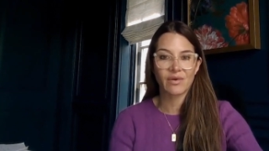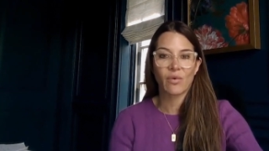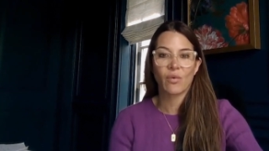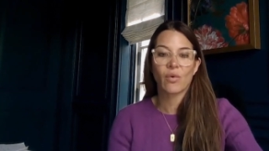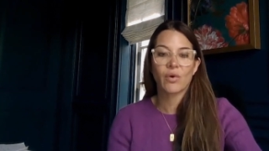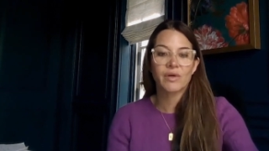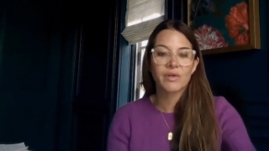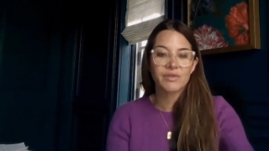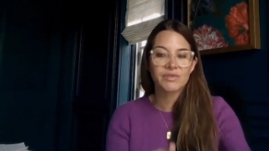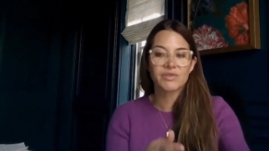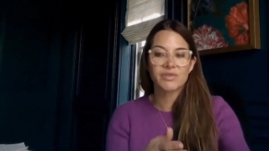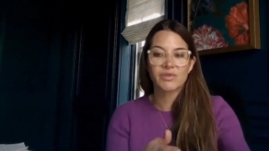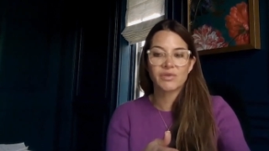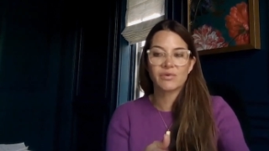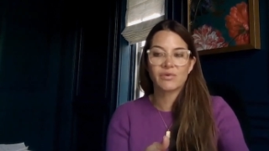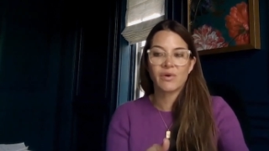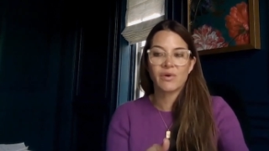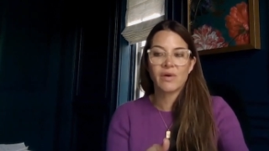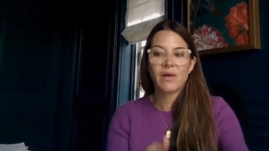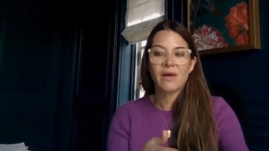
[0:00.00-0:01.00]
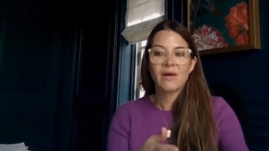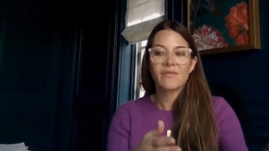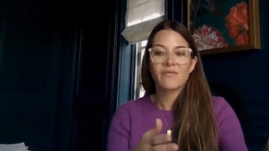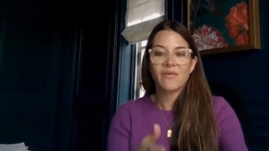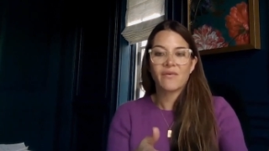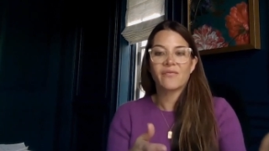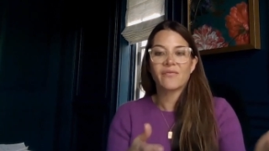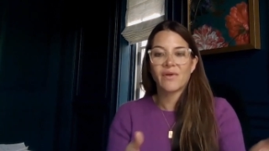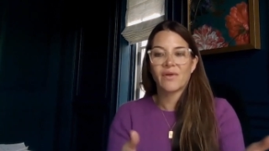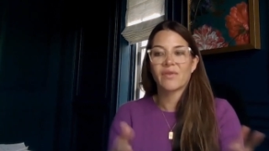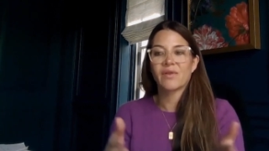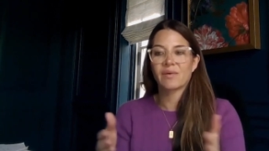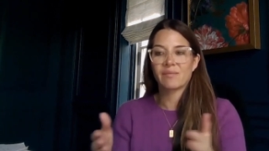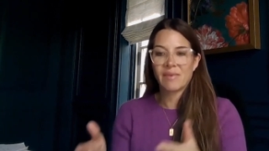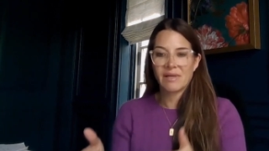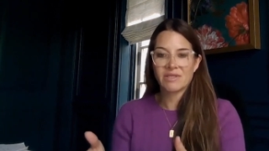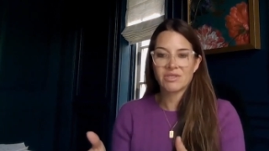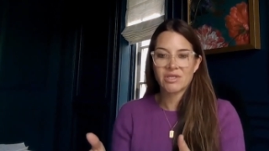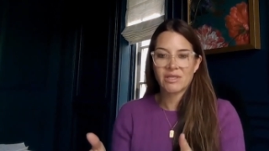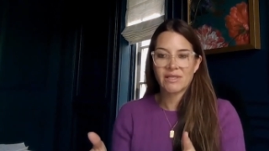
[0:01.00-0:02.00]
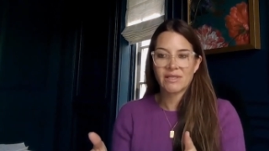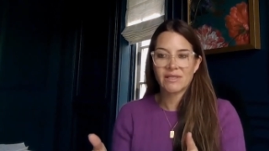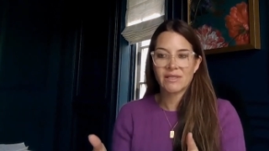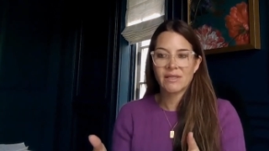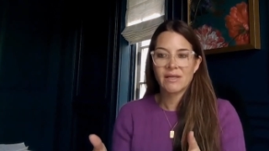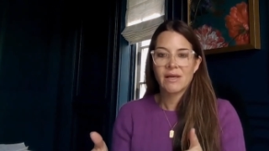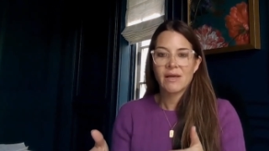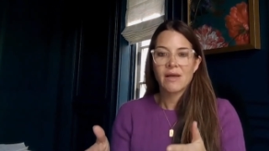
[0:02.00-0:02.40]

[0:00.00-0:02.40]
order to fulfill their mission